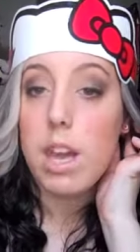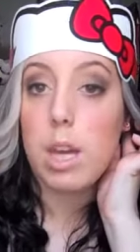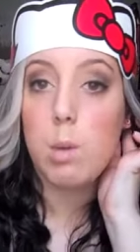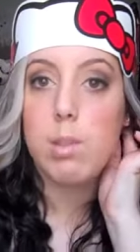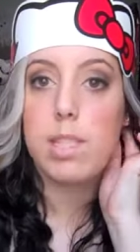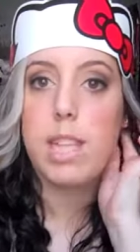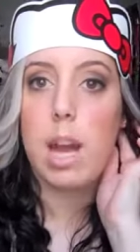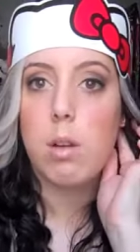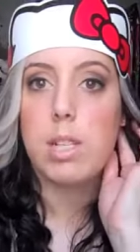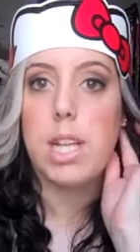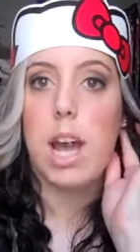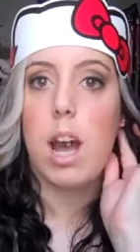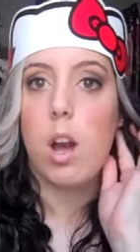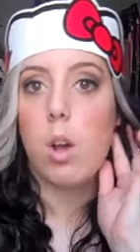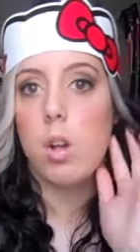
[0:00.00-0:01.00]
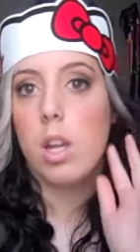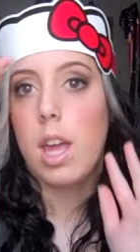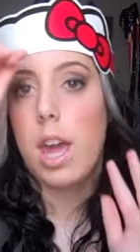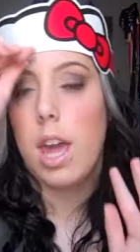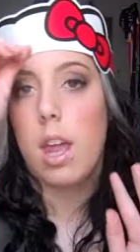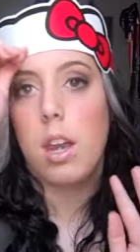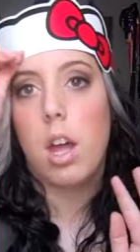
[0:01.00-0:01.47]
it was downtown,
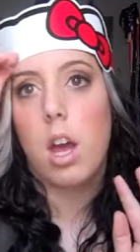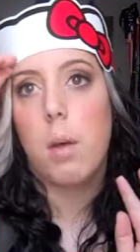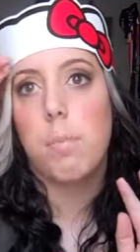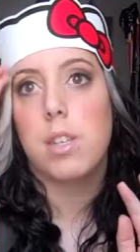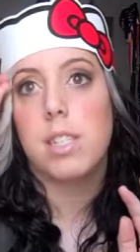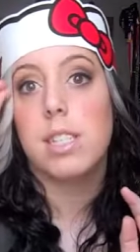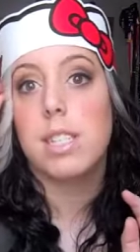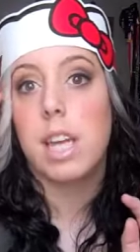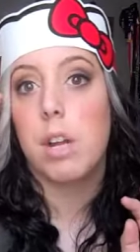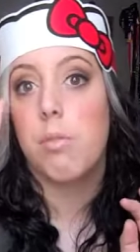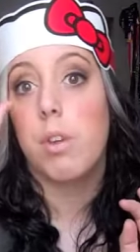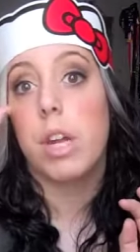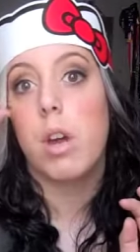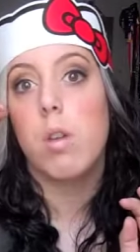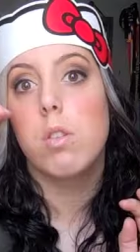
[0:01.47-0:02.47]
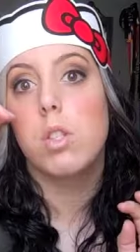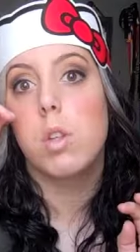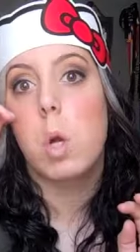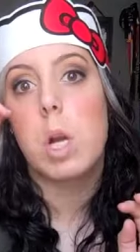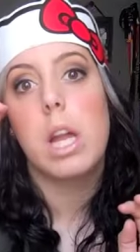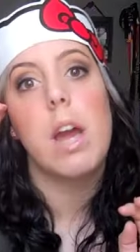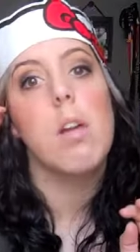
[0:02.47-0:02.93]
and um, there's a Sanrio
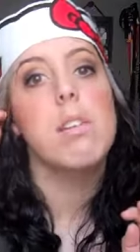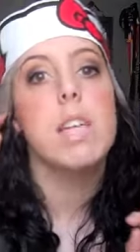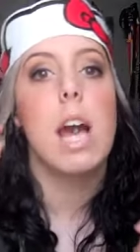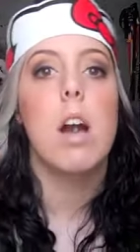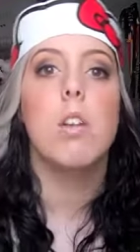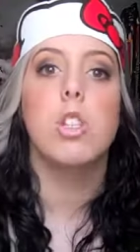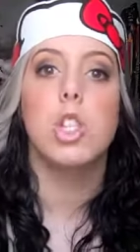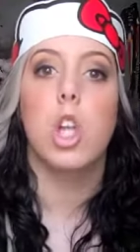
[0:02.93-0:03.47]
store downtown,